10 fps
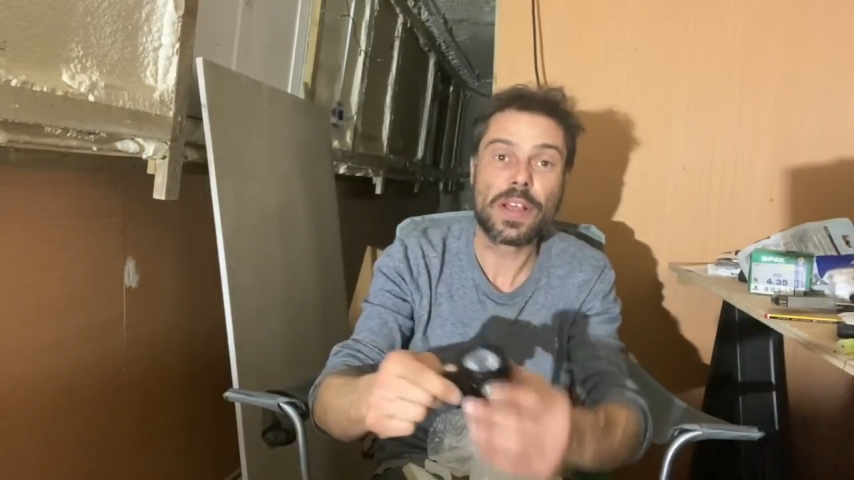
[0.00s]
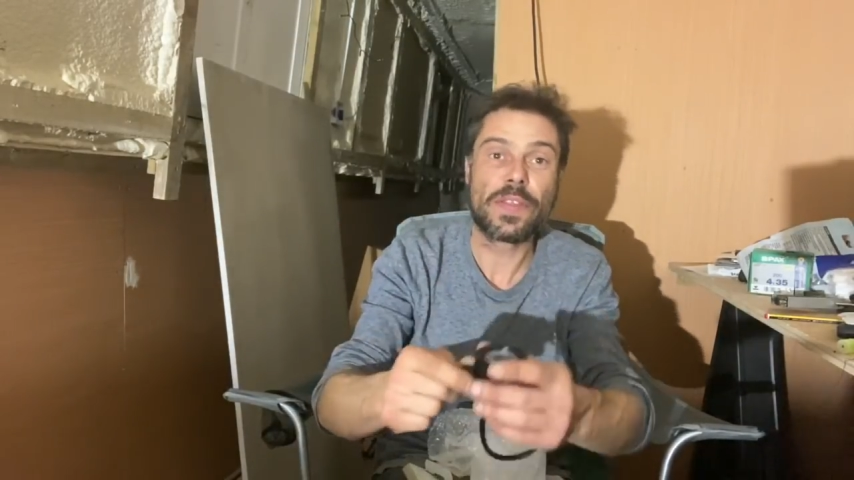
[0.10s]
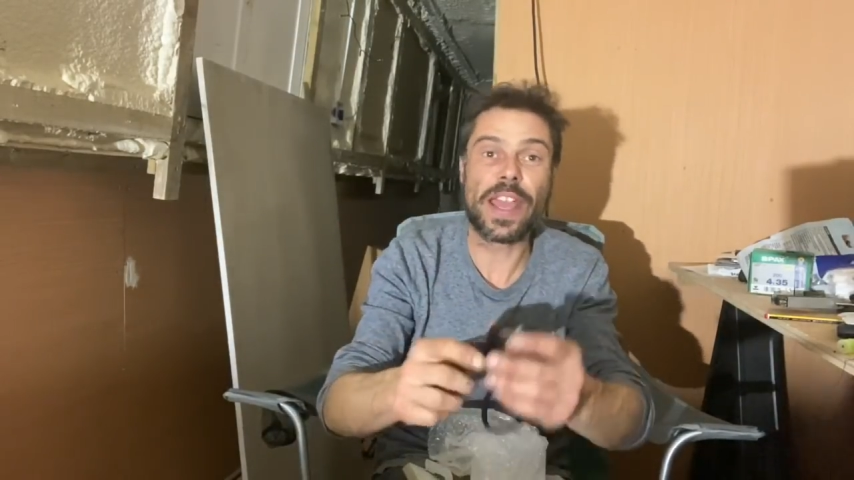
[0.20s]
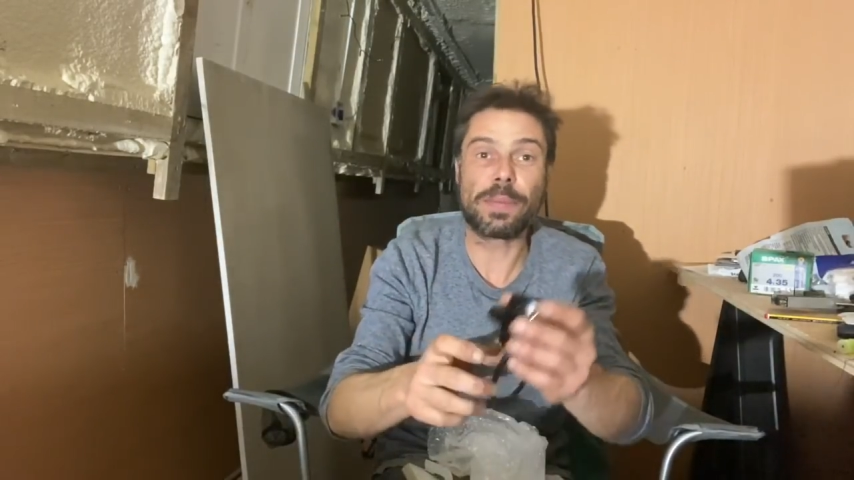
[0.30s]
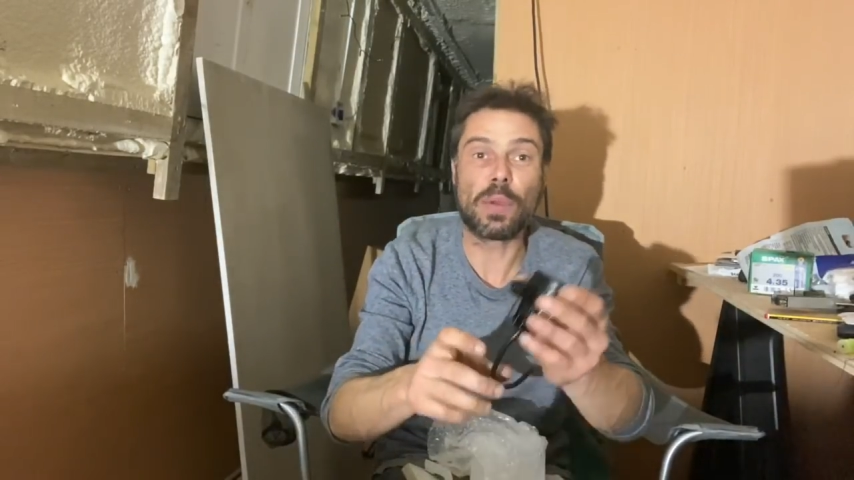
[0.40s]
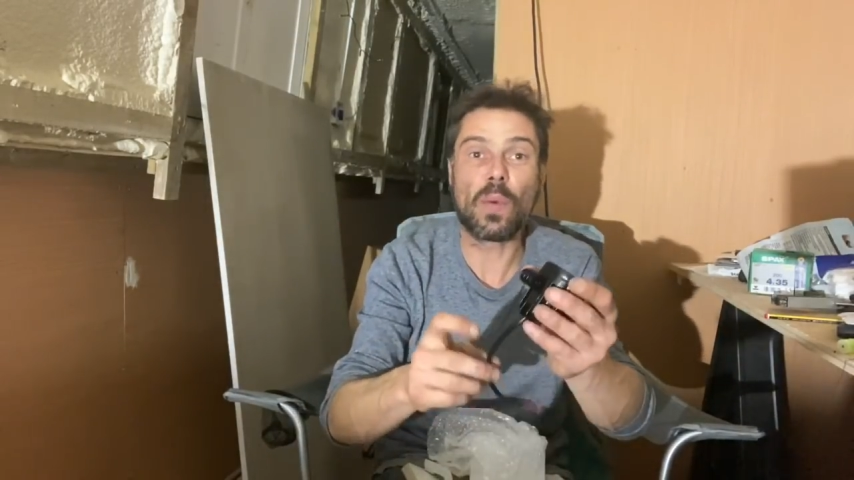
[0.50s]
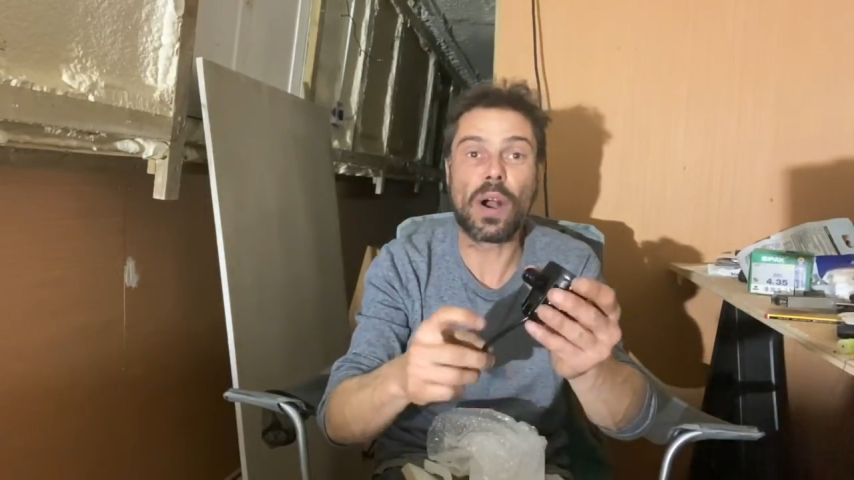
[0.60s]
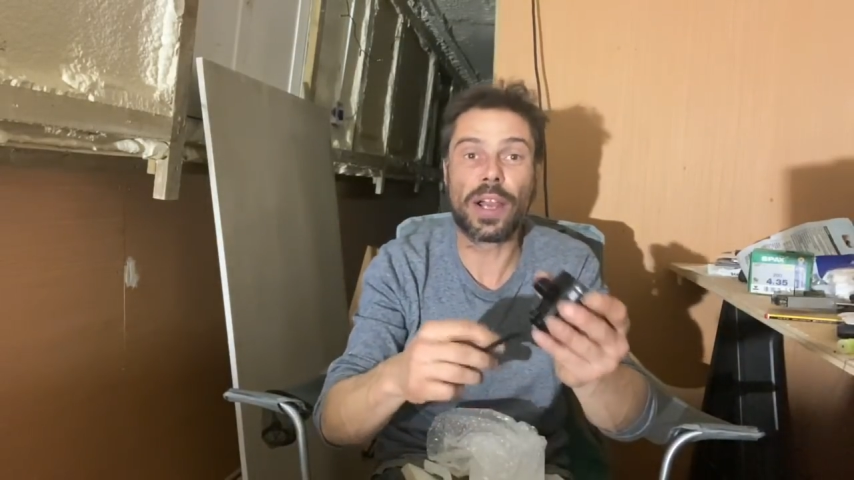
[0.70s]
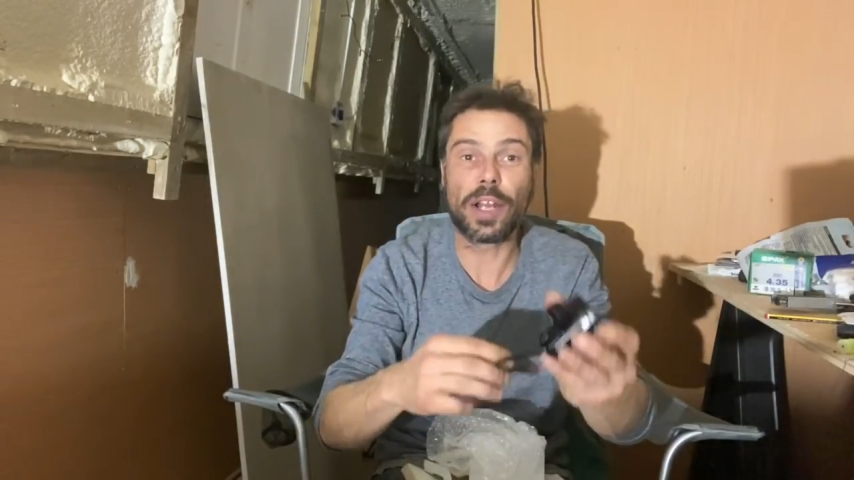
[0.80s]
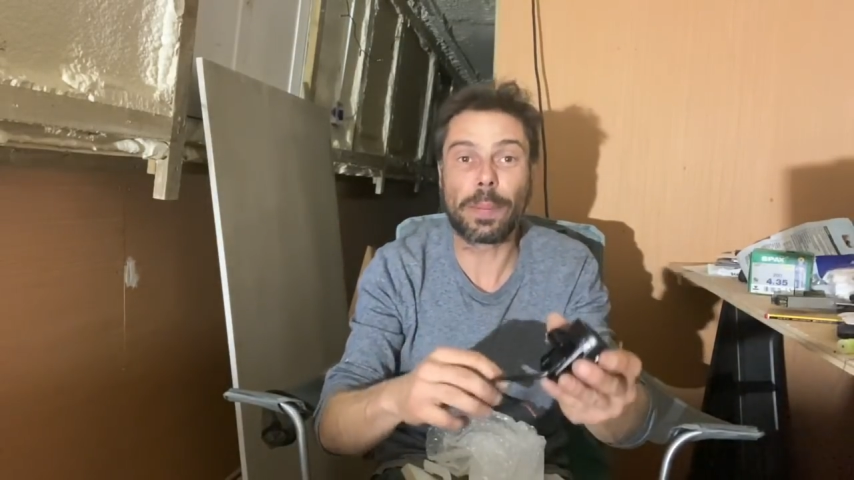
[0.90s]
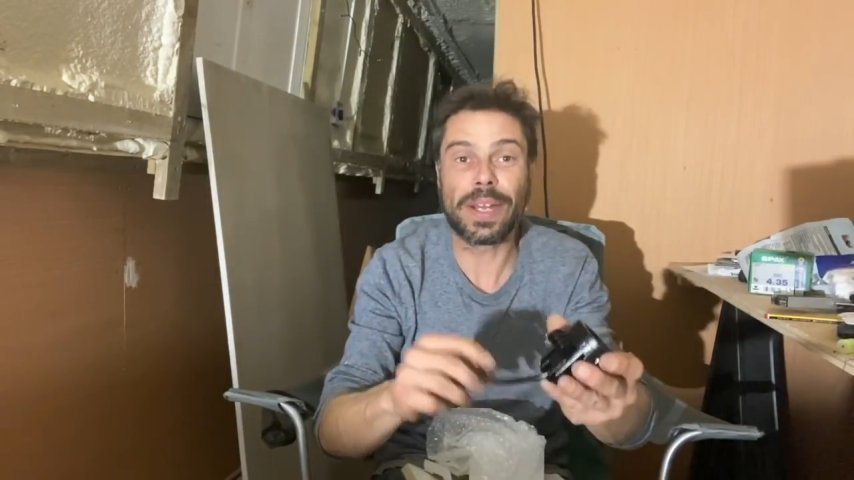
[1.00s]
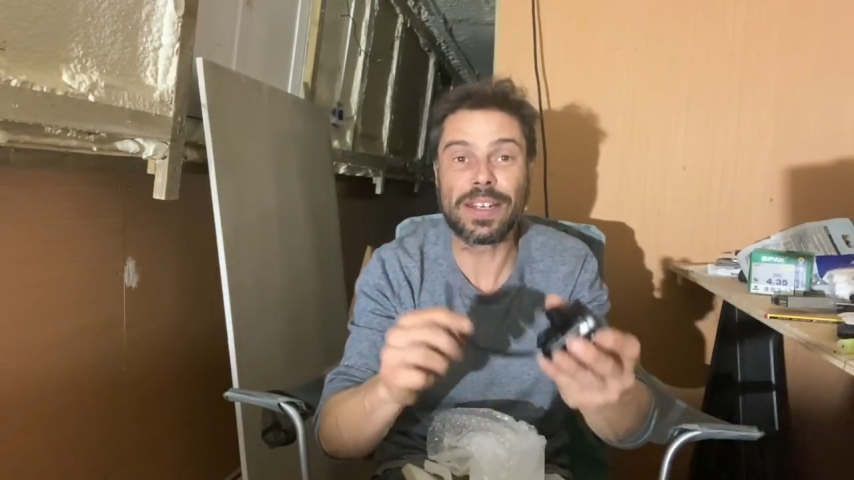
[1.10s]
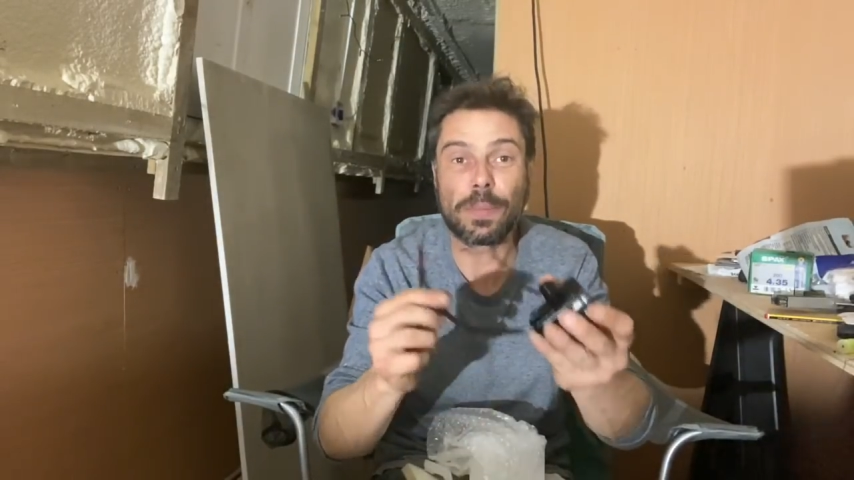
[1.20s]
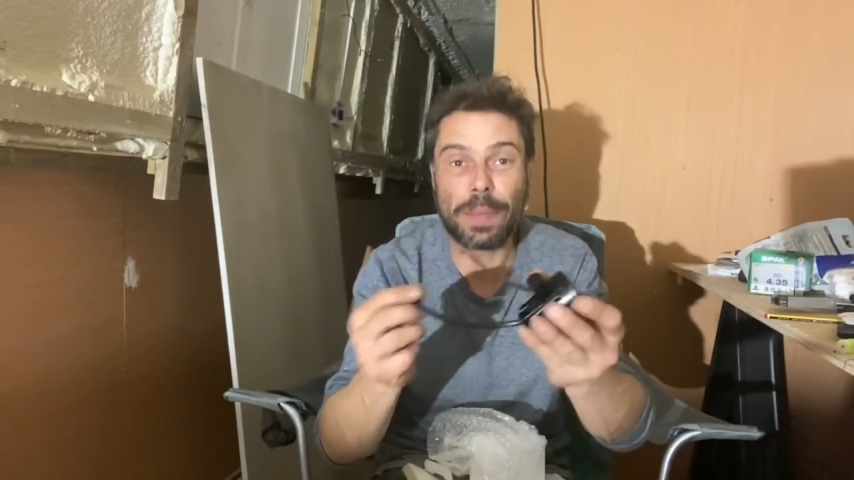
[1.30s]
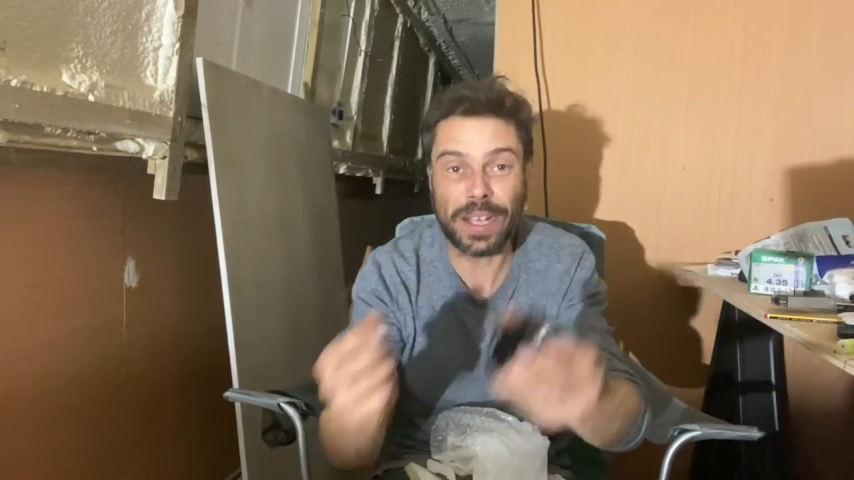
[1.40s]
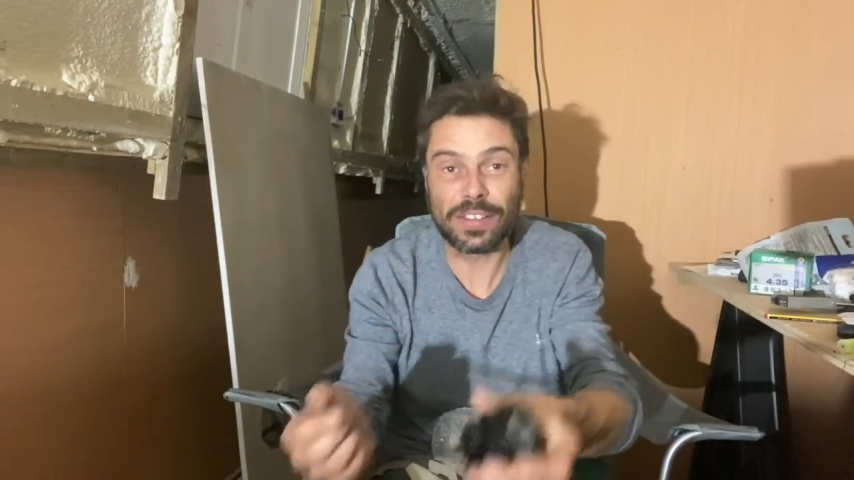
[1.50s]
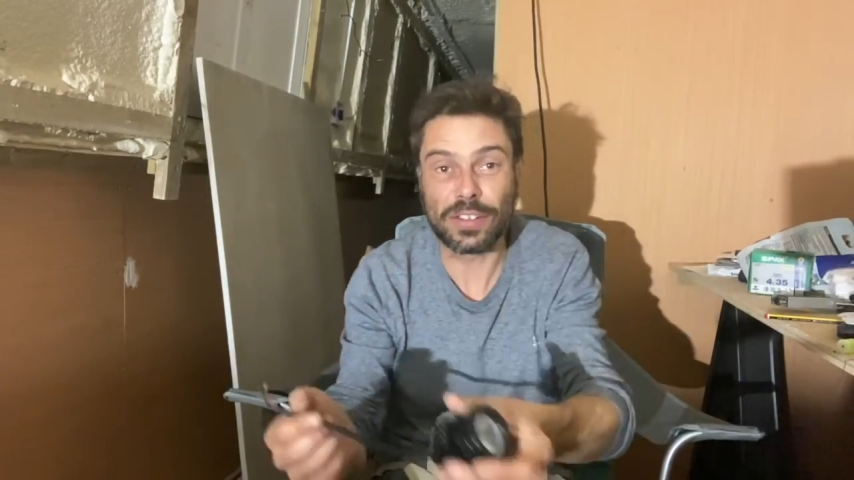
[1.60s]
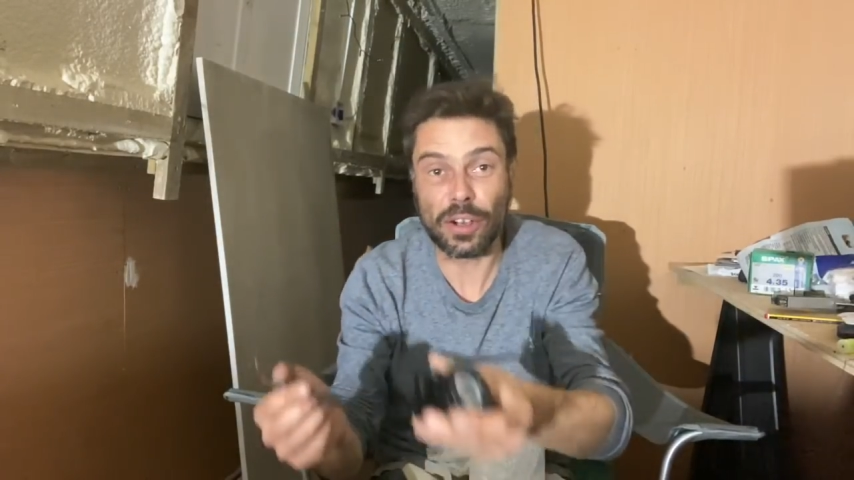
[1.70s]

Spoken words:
They're going to be wired up independent